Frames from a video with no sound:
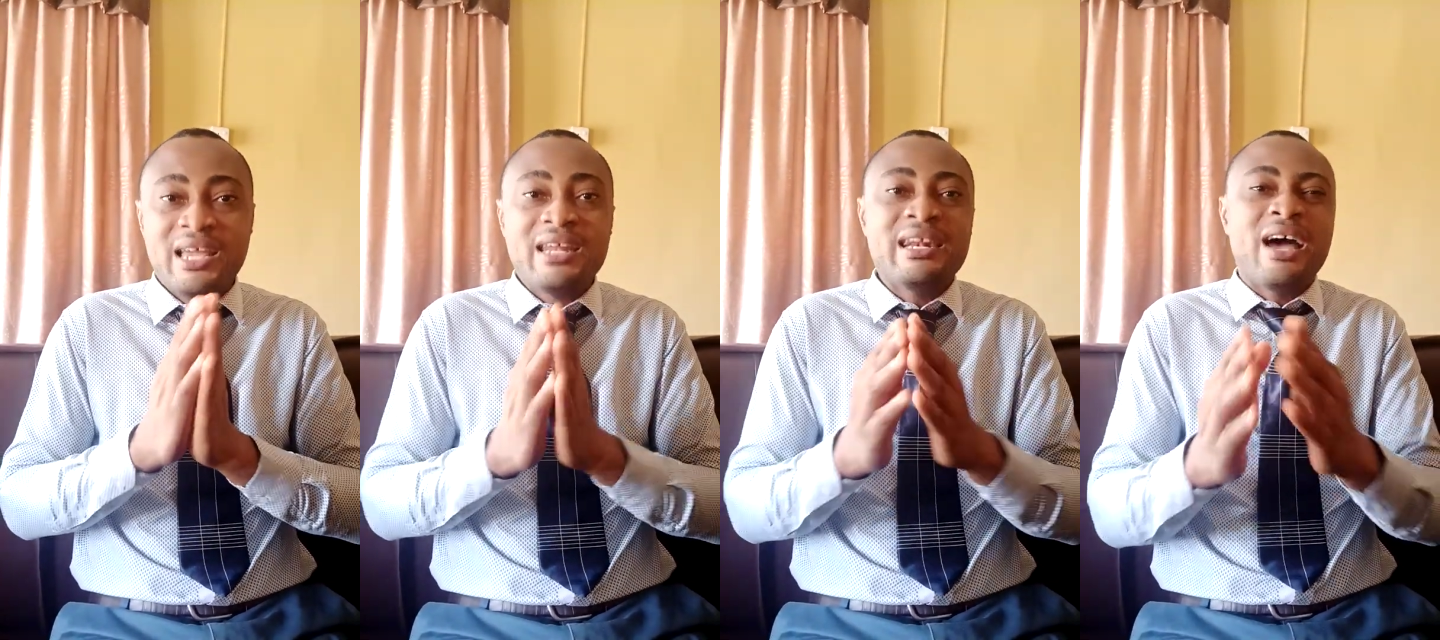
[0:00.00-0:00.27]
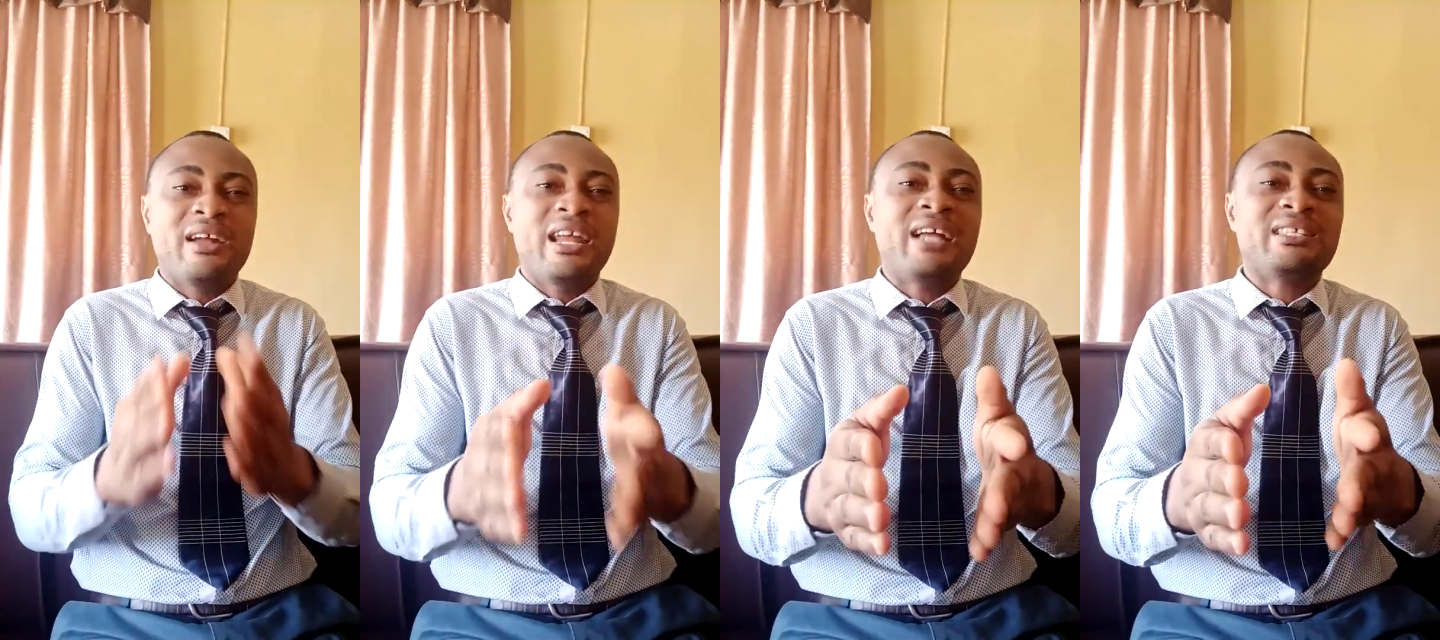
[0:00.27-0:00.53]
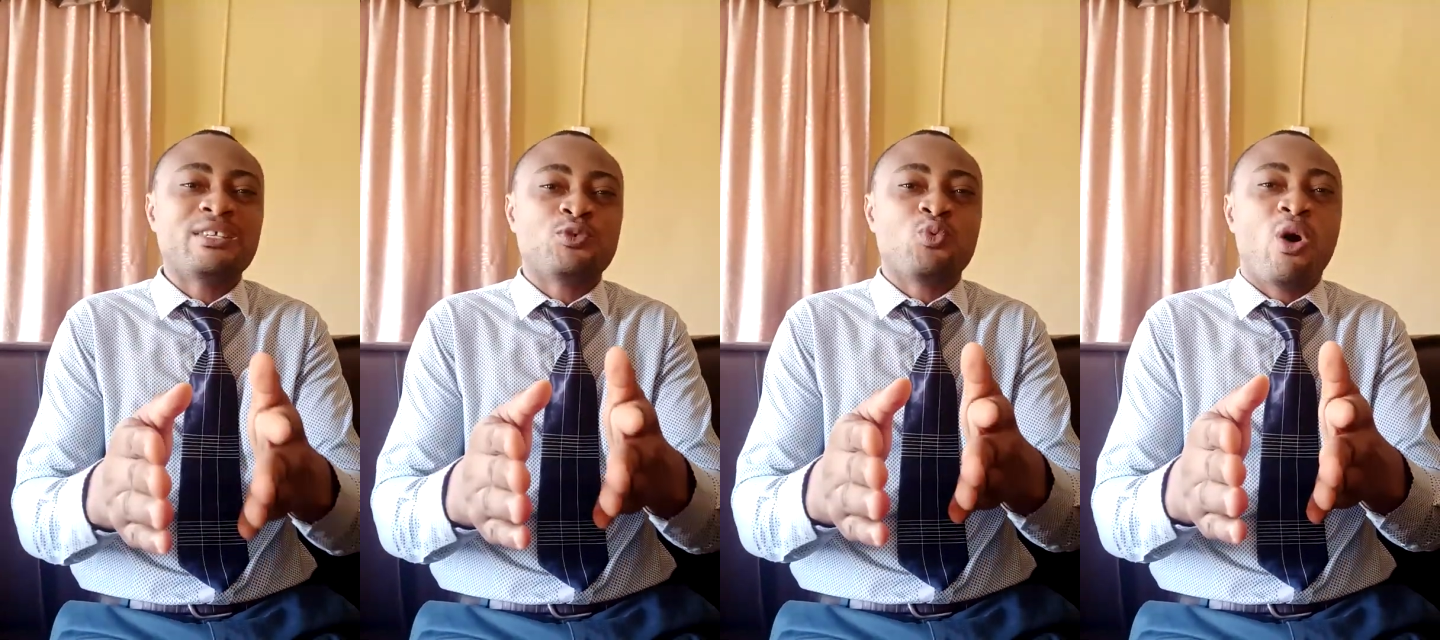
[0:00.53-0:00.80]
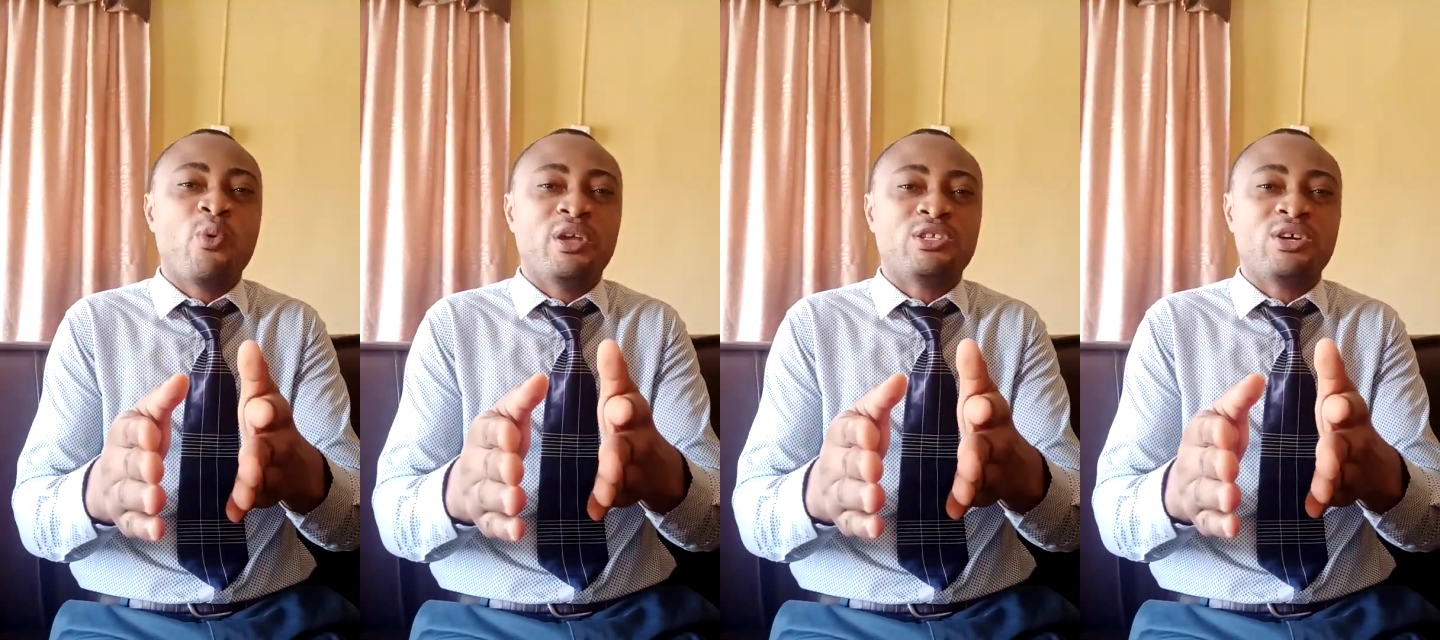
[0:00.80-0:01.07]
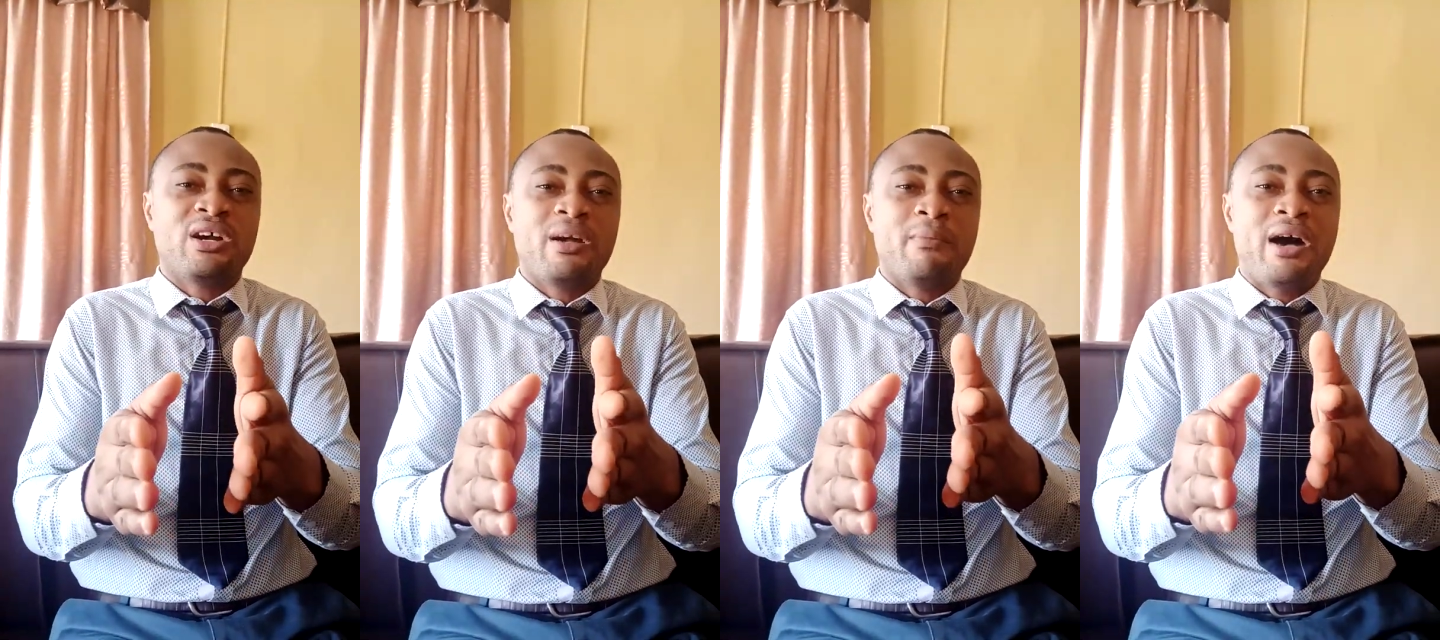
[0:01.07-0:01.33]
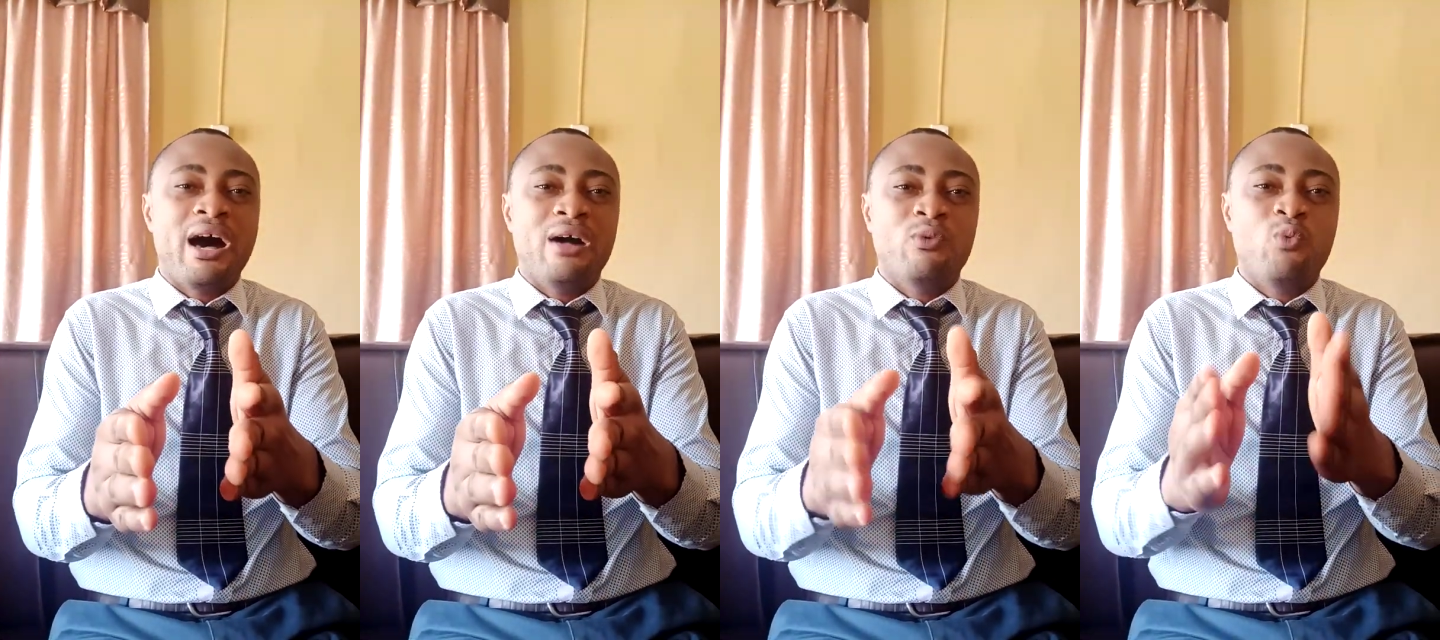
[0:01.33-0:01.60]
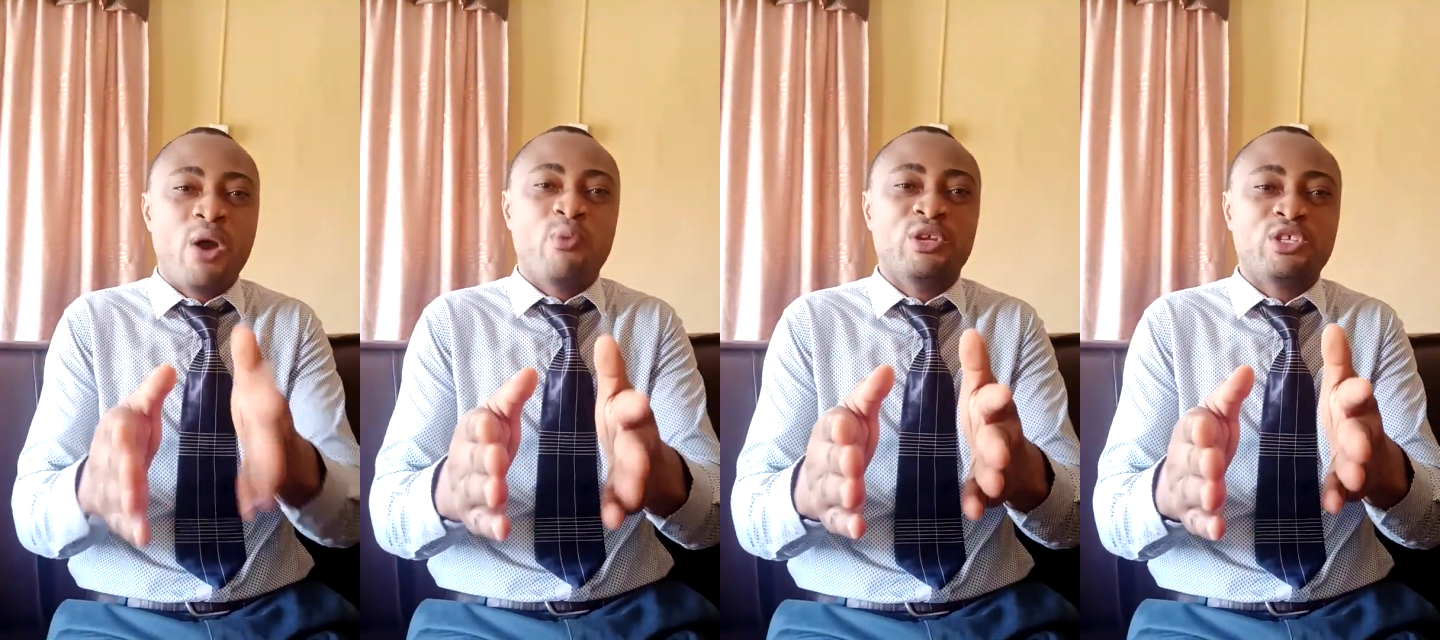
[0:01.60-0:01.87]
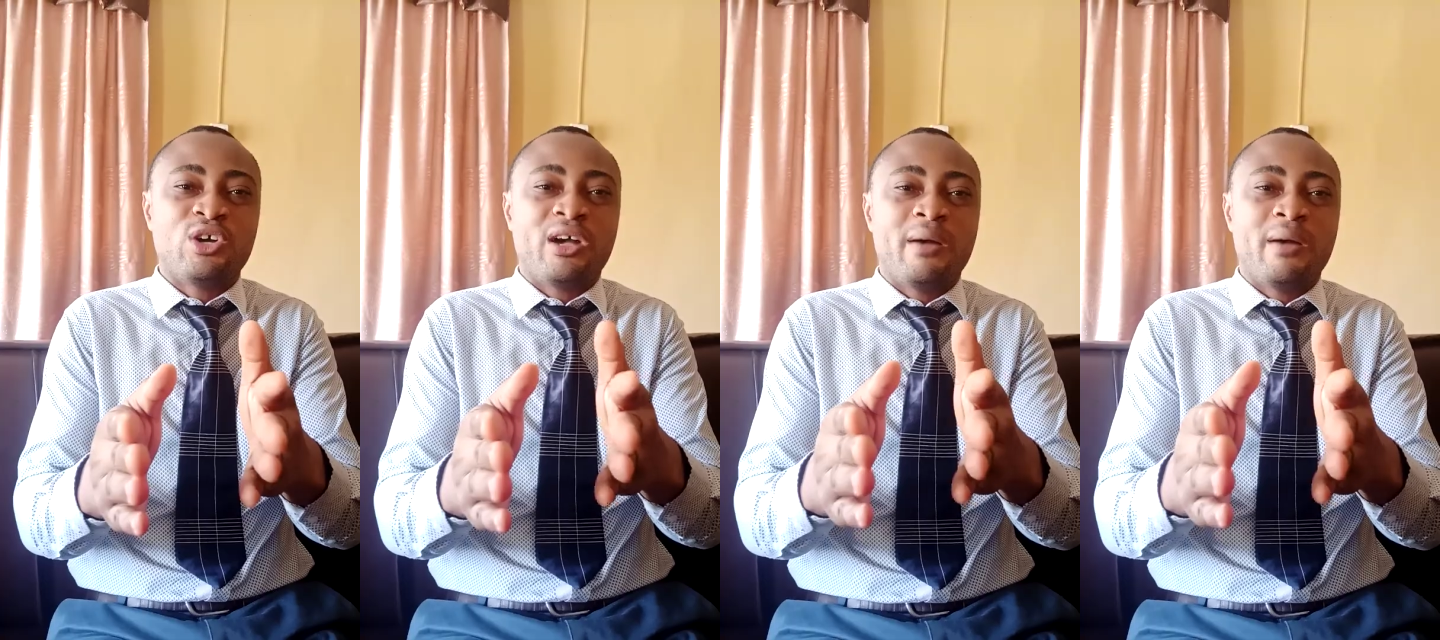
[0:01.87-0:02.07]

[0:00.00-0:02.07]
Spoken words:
Now, that is what we talk about when we talk